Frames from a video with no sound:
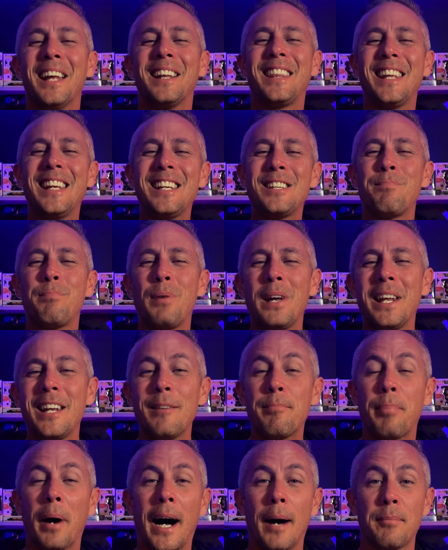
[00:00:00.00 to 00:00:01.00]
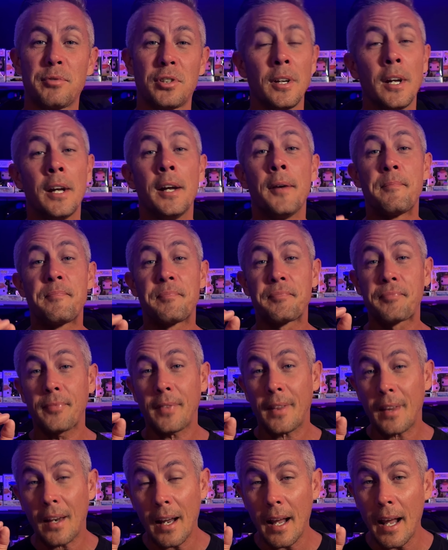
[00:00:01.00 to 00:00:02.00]
these bitty pops
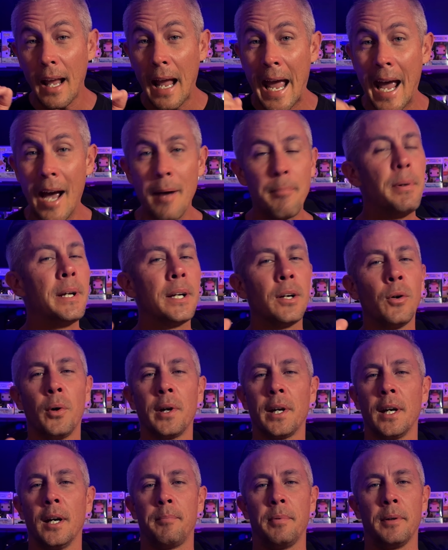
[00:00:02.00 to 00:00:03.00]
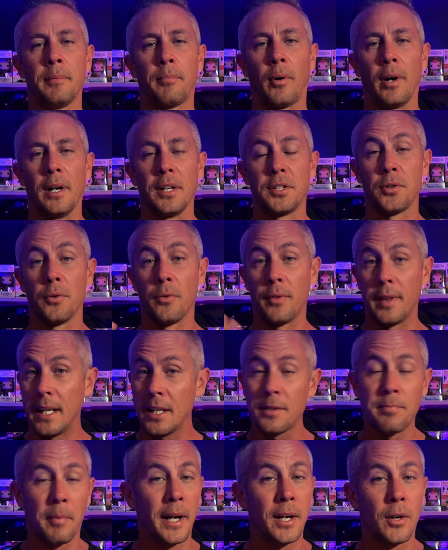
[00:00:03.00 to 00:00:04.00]
have been going up in price, so
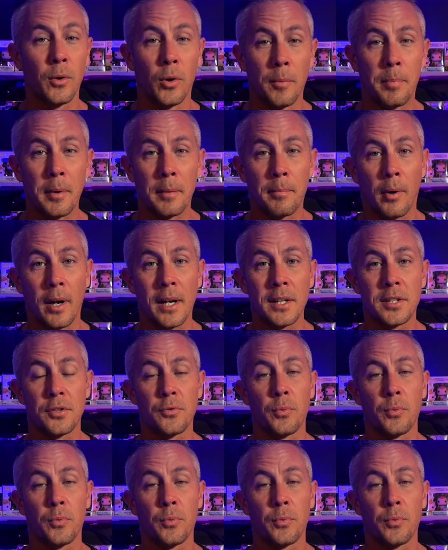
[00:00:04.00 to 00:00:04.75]
these might go up in price as